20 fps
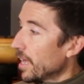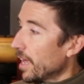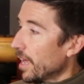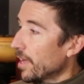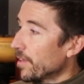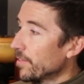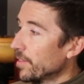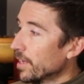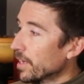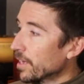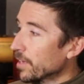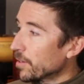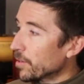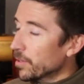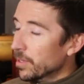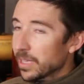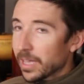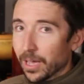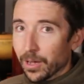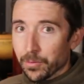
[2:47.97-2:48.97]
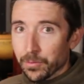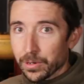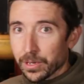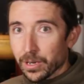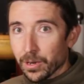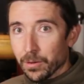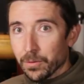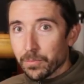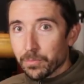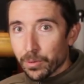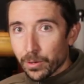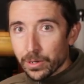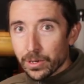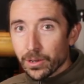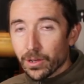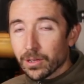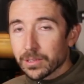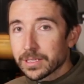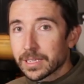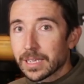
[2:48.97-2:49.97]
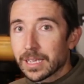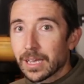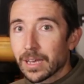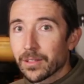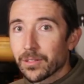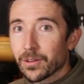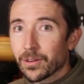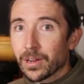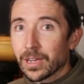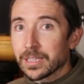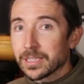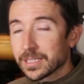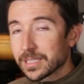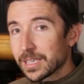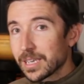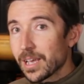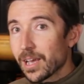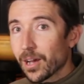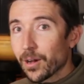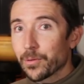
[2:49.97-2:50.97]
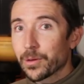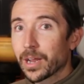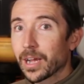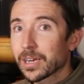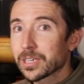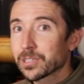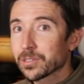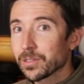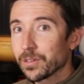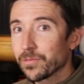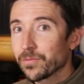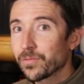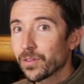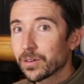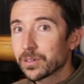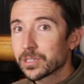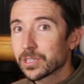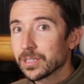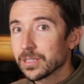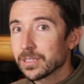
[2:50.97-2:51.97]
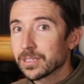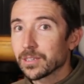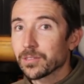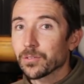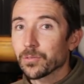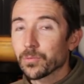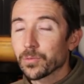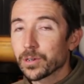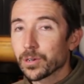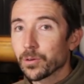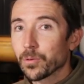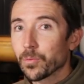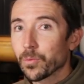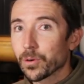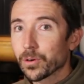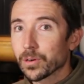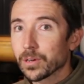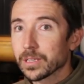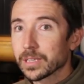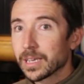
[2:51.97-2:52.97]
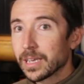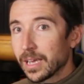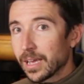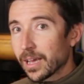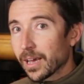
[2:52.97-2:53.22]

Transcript: And then, yeah, we're gonna put it all together and see how it actually functions in the real world.